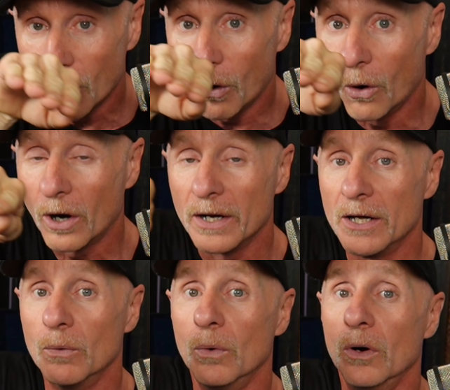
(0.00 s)
or
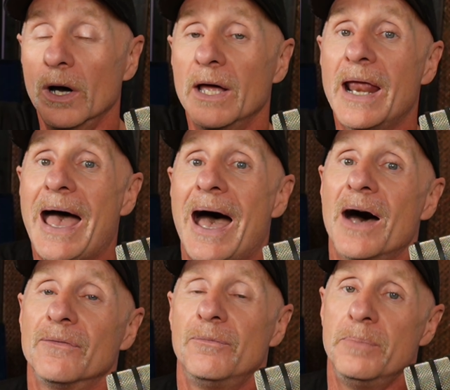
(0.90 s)
it would
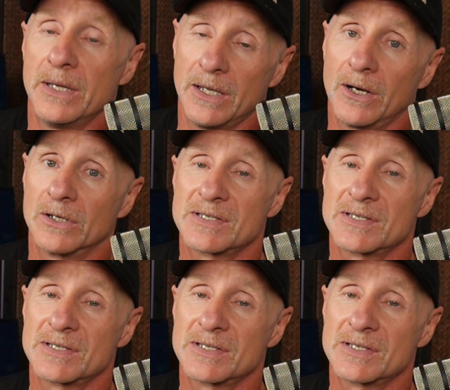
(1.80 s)
have been a